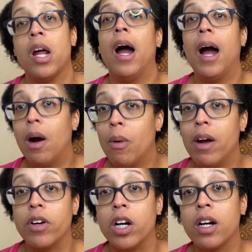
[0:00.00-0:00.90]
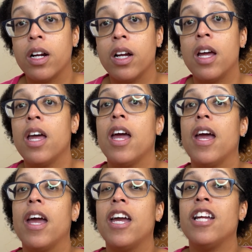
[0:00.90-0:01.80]
However,
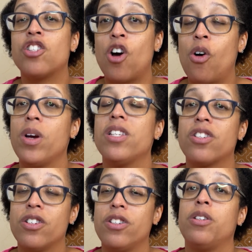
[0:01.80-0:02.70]
it's always good